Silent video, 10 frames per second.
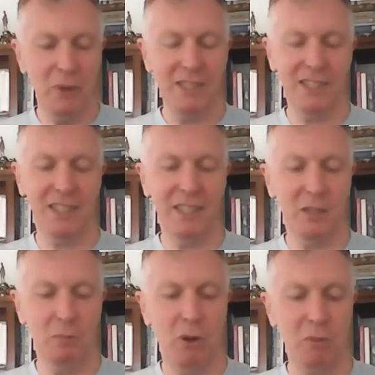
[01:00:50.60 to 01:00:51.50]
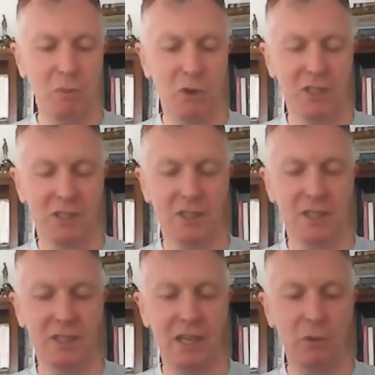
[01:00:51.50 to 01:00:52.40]
basically, the problem was
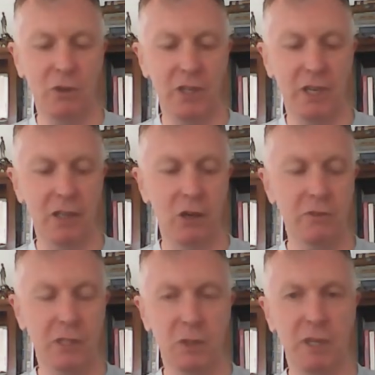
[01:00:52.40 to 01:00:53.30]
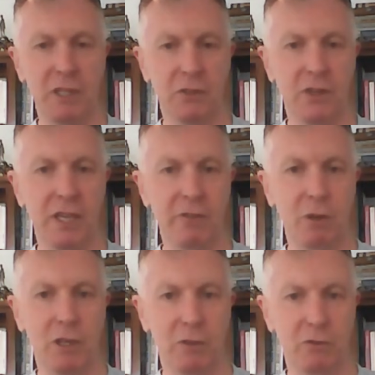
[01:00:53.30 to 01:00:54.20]
that they were a lot of expense for
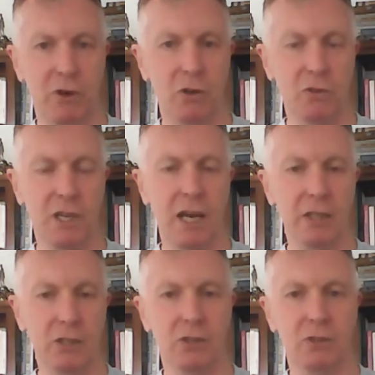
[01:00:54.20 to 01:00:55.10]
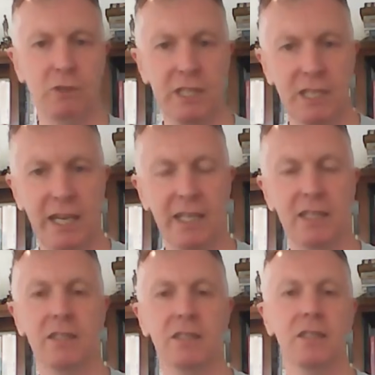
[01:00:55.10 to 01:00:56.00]
everyone involved, us
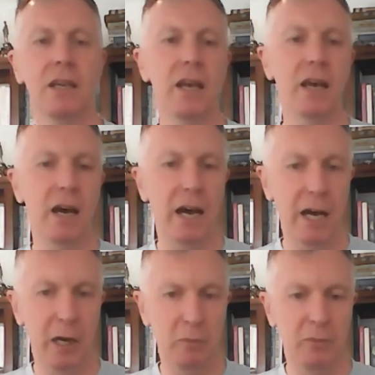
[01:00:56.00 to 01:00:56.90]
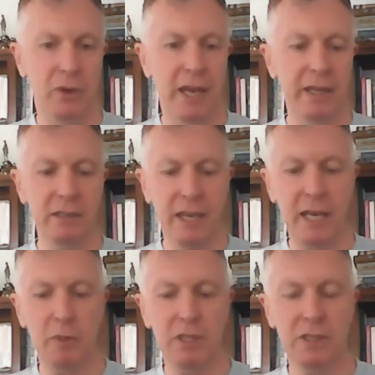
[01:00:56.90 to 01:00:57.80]
retailers, and
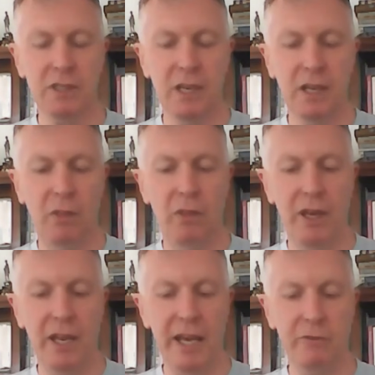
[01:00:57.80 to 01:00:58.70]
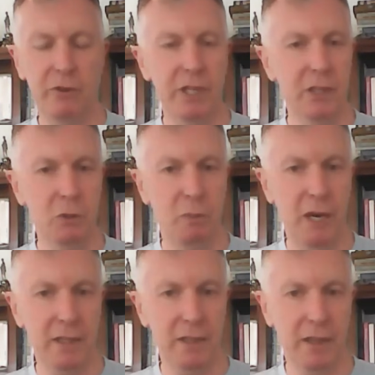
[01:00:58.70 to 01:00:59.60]
gamers that had very little
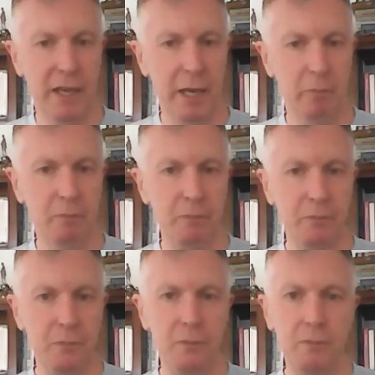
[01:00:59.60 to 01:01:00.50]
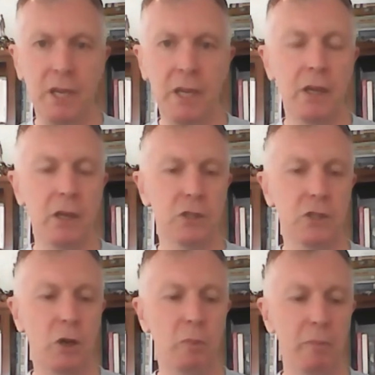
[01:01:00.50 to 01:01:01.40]
part in the game.
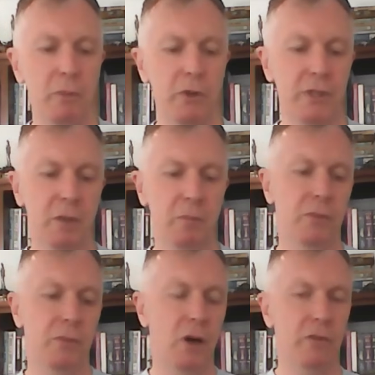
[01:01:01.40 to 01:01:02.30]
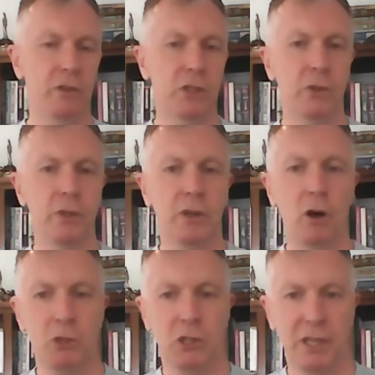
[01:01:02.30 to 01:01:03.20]
So by moving them over to an
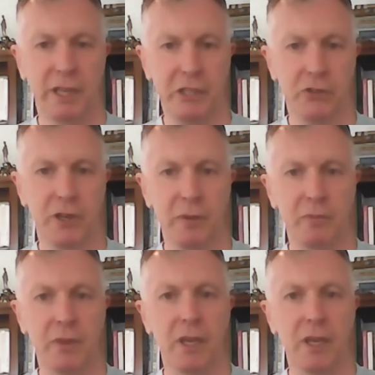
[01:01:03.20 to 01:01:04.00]
optional extra,